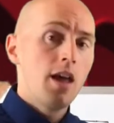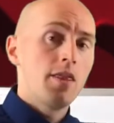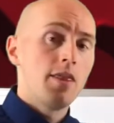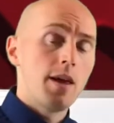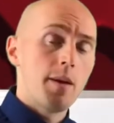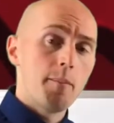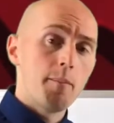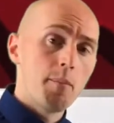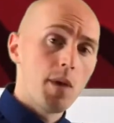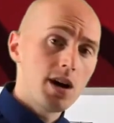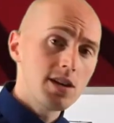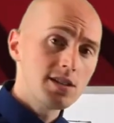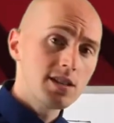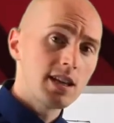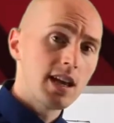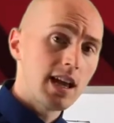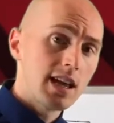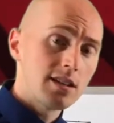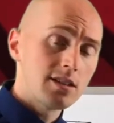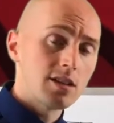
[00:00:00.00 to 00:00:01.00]
that must
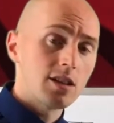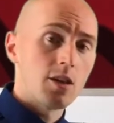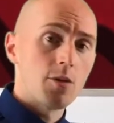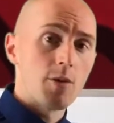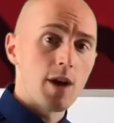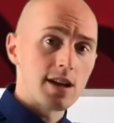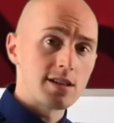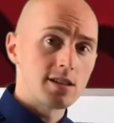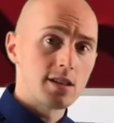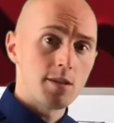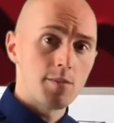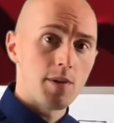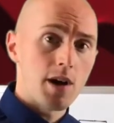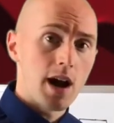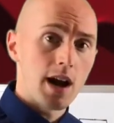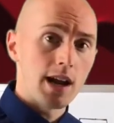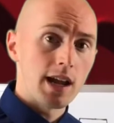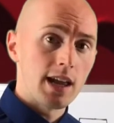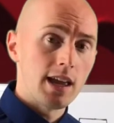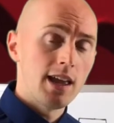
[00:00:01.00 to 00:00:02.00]
get to the rest of the
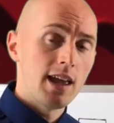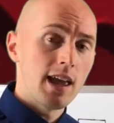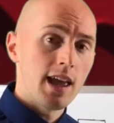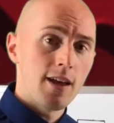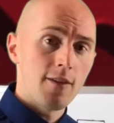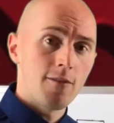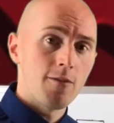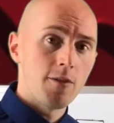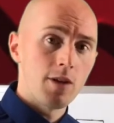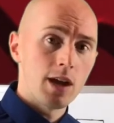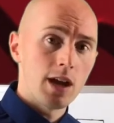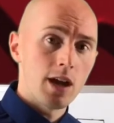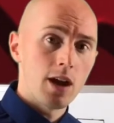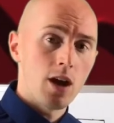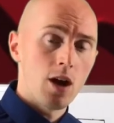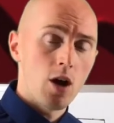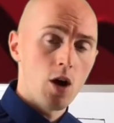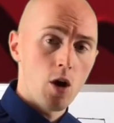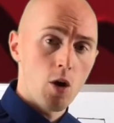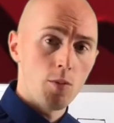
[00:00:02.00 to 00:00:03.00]
body if we
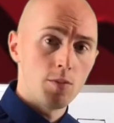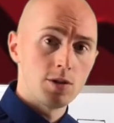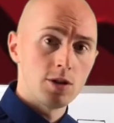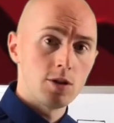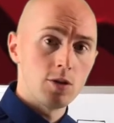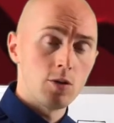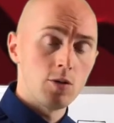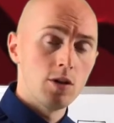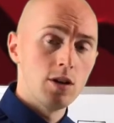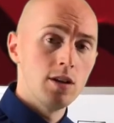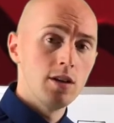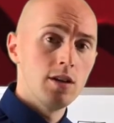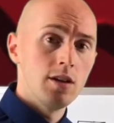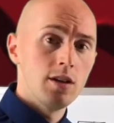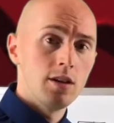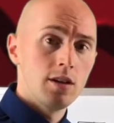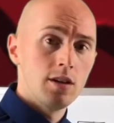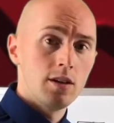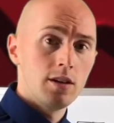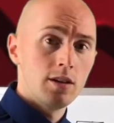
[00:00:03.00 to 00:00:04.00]
hope to
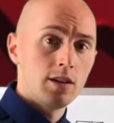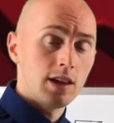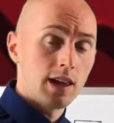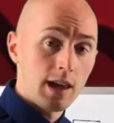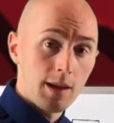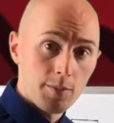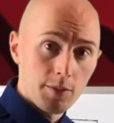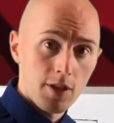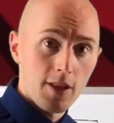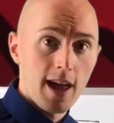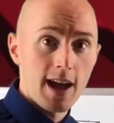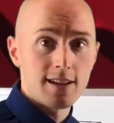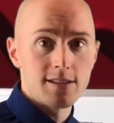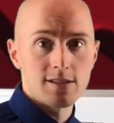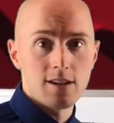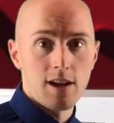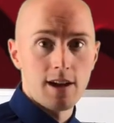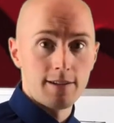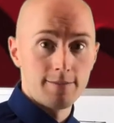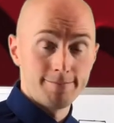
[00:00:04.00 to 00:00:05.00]
keep the lights
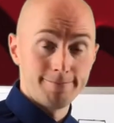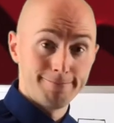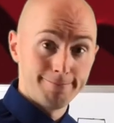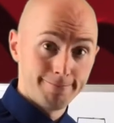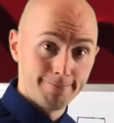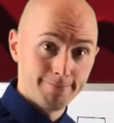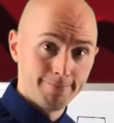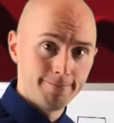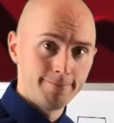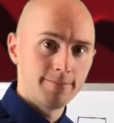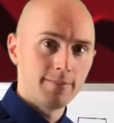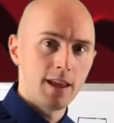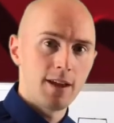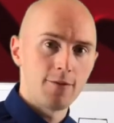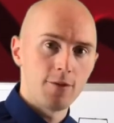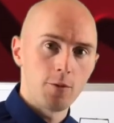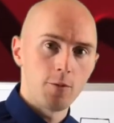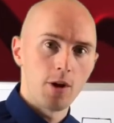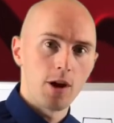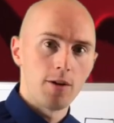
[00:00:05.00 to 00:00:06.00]
on,
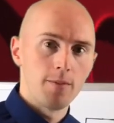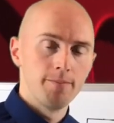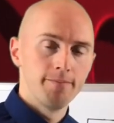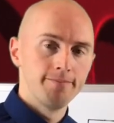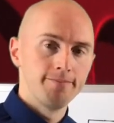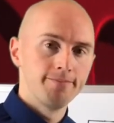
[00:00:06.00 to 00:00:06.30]
if you will.